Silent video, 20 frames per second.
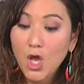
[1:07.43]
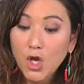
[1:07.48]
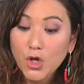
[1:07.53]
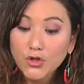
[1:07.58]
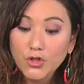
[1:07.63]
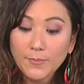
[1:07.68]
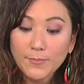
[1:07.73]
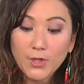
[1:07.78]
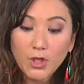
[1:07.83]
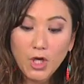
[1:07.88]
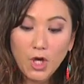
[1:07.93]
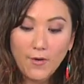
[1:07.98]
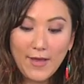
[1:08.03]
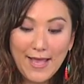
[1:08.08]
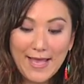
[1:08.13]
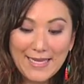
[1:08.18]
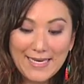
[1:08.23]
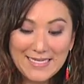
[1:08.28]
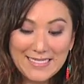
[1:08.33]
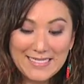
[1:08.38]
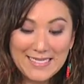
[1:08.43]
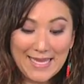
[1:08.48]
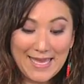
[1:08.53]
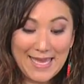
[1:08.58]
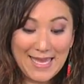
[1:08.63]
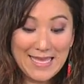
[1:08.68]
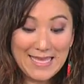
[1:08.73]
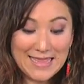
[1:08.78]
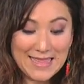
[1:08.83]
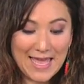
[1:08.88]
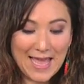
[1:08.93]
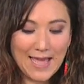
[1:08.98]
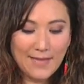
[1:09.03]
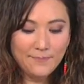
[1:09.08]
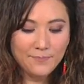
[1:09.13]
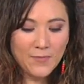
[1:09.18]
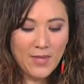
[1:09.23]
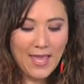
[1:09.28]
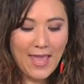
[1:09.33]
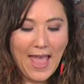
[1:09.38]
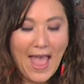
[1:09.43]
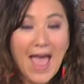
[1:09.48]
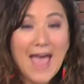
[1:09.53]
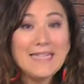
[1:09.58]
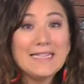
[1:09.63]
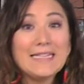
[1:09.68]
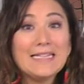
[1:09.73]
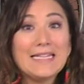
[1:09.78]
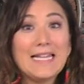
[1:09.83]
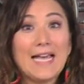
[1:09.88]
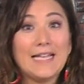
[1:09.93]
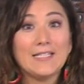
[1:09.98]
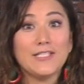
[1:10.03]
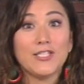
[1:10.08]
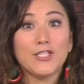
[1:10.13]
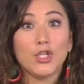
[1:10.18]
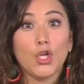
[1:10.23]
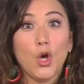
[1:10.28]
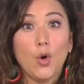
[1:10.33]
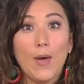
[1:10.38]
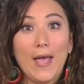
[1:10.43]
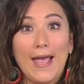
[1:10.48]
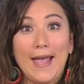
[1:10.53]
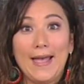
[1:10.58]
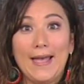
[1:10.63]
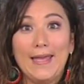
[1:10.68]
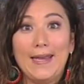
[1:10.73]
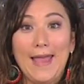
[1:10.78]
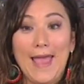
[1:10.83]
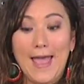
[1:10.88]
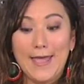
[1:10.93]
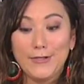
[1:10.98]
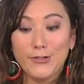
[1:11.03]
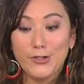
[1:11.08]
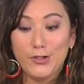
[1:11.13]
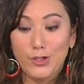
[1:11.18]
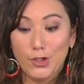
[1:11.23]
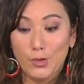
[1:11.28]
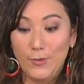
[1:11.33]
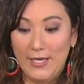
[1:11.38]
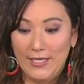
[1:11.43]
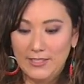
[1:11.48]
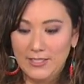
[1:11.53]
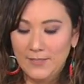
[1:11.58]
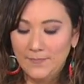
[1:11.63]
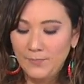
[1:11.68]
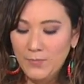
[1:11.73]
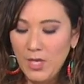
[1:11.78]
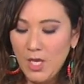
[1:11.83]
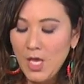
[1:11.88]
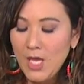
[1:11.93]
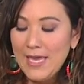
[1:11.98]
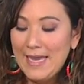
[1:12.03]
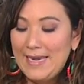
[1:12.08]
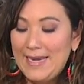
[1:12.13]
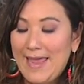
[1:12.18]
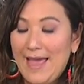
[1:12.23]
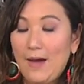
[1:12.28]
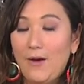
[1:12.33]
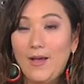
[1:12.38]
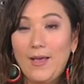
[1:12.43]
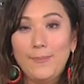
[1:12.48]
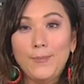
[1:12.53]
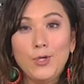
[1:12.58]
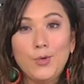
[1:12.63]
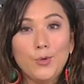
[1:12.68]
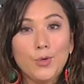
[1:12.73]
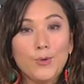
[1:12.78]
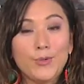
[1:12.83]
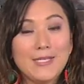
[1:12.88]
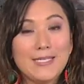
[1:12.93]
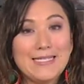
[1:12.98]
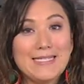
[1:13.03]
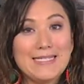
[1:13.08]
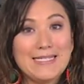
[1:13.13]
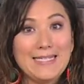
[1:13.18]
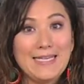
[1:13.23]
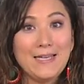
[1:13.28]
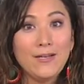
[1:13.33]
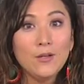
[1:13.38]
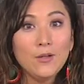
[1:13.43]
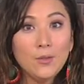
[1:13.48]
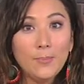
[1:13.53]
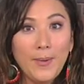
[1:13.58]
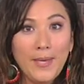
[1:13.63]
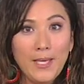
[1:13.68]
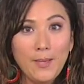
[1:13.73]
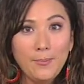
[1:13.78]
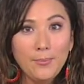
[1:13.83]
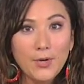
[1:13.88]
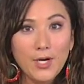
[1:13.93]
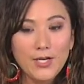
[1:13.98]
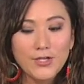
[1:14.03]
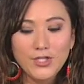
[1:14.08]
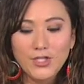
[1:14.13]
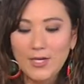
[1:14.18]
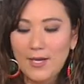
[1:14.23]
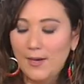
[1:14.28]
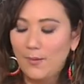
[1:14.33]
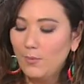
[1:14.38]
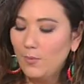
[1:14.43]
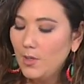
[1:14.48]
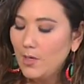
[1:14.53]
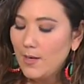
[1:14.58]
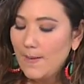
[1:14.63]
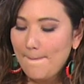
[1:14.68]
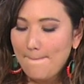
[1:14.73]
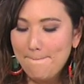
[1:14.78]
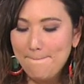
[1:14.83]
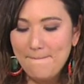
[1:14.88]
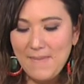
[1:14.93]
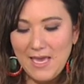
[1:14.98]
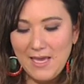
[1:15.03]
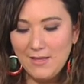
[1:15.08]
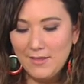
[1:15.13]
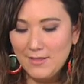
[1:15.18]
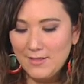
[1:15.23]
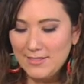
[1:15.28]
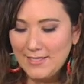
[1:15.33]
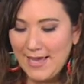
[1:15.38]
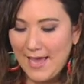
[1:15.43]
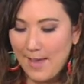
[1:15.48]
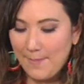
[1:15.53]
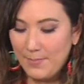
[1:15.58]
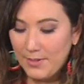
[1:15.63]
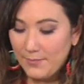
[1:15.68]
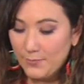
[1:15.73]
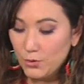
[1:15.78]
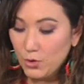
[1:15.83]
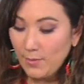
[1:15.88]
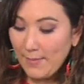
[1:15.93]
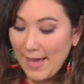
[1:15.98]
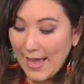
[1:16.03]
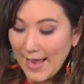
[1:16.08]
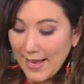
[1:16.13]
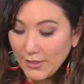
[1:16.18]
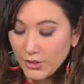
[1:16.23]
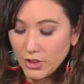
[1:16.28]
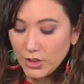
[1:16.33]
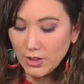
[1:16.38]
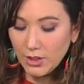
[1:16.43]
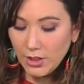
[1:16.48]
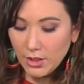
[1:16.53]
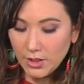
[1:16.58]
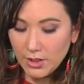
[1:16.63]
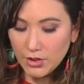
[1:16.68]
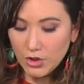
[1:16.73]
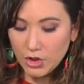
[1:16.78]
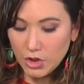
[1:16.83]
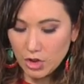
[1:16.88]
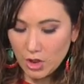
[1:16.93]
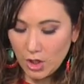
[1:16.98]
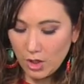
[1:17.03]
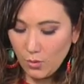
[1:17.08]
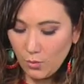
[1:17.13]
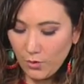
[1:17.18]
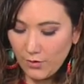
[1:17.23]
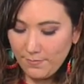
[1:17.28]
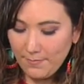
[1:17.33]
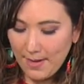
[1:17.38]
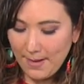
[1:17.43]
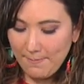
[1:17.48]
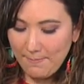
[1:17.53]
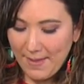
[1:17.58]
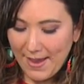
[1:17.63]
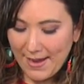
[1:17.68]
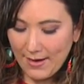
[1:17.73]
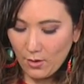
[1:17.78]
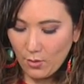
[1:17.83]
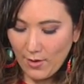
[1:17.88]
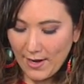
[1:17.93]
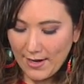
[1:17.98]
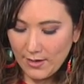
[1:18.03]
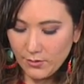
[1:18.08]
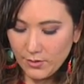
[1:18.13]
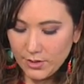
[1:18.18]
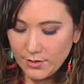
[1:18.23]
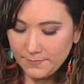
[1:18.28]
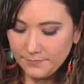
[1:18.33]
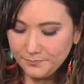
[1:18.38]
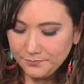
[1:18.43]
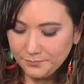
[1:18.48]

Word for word: So I'm going to go ahead and take that, and let's go ahead and do it. Now, I'm going to work with a single paintbrush, and we're going to make this happen. So I'm actually going to start with my background.